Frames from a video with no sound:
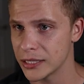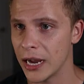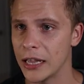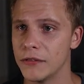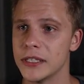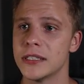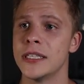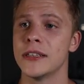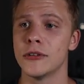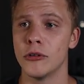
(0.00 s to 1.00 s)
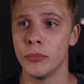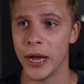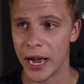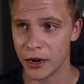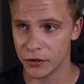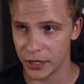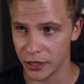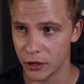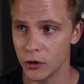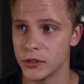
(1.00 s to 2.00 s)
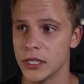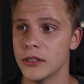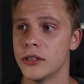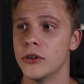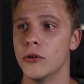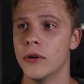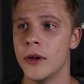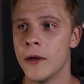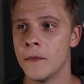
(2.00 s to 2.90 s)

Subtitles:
it's kind of this cyclical pattern that it goes into.